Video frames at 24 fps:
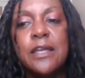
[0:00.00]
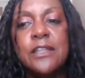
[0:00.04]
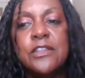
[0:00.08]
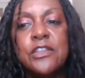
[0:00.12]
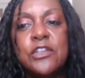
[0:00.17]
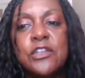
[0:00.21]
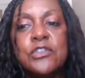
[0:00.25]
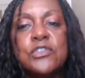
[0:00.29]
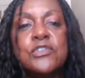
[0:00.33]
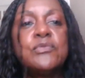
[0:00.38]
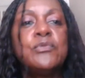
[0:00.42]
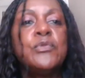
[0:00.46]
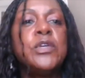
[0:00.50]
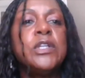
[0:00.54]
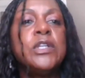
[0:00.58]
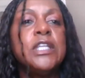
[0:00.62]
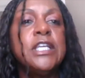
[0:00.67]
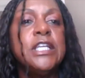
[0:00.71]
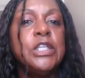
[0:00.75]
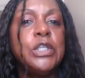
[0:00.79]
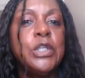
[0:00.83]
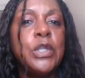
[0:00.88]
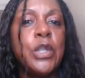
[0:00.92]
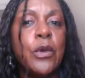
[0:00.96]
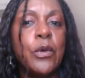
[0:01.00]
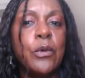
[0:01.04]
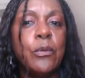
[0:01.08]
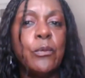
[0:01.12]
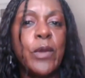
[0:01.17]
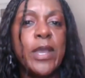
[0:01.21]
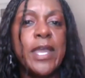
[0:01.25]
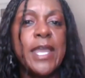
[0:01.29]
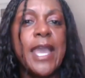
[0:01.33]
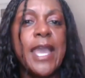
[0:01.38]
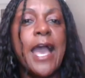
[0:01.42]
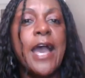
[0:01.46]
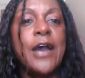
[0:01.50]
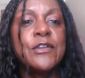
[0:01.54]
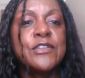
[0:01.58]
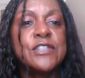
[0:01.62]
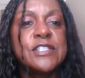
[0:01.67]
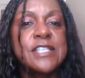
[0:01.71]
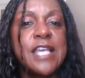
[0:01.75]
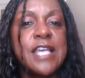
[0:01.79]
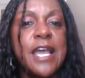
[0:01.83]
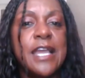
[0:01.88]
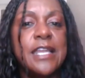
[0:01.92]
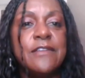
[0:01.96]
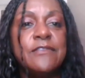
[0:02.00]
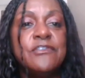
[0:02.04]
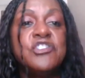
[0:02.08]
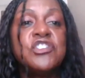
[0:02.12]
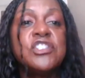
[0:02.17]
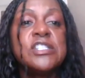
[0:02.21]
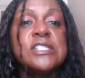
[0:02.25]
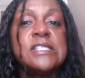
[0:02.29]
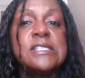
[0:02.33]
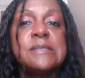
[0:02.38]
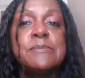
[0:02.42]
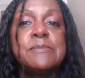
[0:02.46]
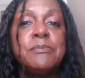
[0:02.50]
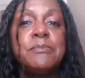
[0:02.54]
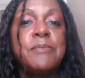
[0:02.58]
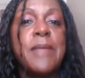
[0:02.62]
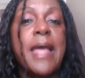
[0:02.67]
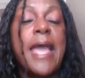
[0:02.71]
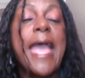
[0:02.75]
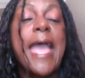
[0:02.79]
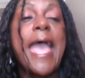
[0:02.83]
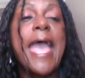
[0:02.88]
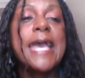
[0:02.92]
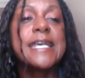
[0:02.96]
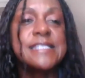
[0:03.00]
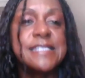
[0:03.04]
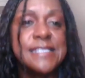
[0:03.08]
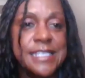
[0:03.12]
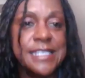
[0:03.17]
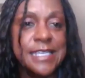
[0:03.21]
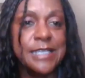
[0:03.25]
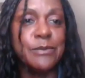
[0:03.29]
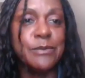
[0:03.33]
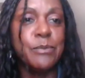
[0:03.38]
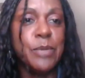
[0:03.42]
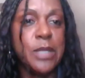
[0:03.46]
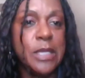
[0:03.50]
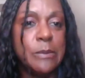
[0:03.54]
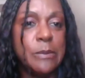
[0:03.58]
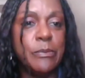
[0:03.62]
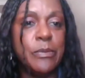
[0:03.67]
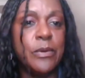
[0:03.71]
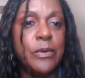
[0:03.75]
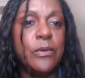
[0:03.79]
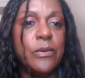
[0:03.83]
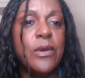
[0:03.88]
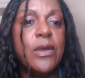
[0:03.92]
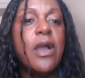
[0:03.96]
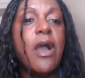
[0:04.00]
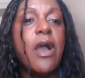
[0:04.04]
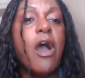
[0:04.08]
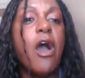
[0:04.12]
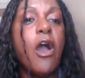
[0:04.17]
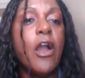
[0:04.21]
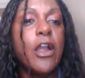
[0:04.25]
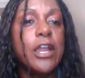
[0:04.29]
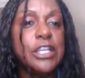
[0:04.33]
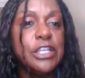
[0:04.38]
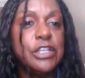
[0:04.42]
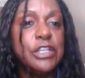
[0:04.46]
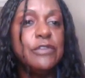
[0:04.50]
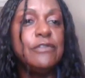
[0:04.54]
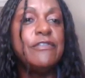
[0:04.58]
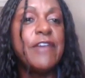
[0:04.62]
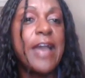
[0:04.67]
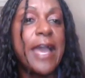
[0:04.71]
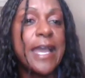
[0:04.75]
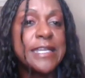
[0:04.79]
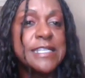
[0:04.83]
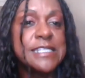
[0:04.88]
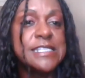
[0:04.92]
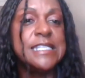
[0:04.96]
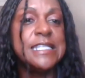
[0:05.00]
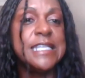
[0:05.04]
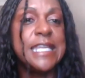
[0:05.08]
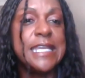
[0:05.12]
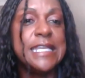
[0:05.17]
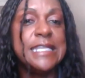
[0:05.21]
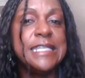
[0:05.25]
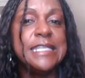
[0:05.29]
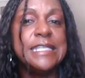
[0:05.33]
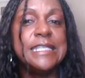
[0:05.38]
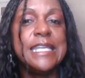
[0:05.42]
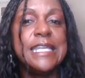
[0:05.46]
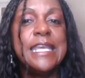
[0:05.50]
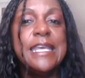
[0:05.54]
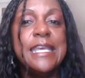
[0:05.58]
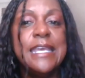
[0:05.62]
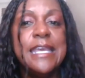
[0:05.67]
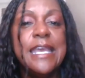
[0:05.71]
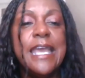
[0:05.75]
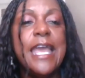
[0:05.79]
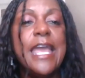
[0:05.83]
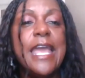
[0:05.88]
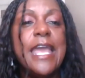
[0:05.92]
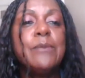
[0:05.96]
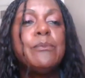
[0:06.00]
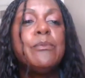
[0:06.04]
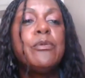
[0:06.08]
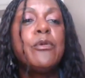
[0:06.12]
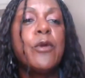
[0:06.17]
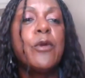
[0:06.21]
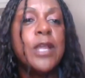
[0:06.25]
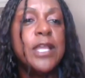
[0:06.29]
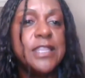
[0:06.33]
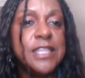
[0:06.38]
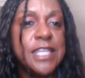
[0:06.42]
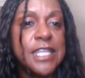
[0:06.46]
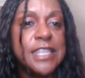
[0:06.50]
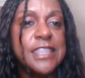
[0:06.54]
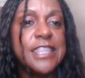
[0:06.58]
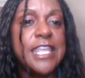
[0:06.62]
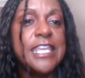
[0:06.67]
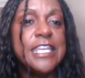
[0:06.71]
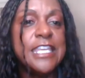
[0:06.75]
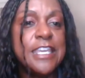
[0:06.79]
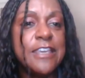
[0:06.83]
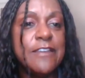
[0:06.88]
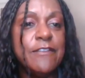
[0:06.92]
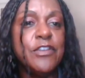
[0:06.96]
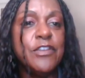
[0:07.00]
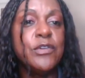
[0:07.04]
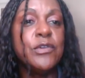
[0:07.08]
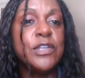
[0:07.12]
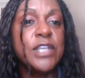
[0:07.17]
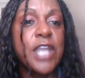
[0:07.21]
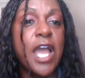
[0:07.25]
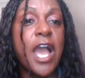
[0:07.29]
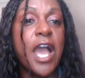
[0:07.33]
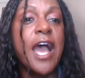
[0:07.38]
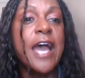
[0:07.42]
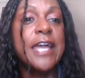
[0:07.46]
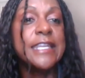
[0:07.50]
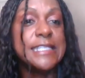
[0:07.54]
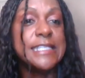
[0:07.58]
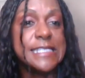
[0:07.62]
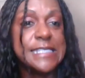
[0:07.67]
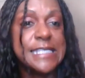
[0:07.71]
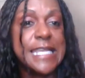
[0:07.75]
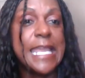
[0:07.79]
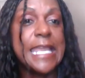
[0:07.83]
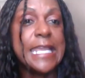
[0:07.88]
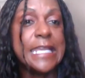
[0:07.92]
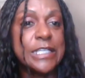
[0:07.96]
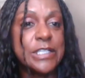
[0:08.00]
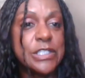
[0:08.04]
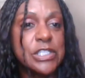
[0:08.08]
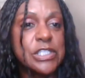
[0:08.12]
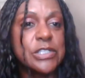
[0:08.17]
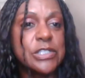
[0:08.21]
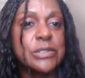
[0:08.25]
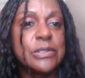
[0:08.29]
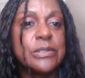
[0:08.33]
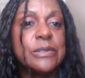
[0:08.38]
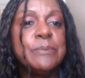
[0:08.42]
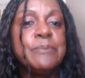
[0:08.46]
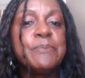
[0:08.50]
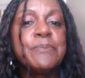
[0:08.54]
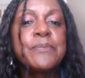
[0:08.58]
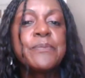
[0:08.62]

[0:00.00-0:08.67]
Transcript: There's really no way outside of just asking people, are you vaccinated? And pray that they give you an honest answer.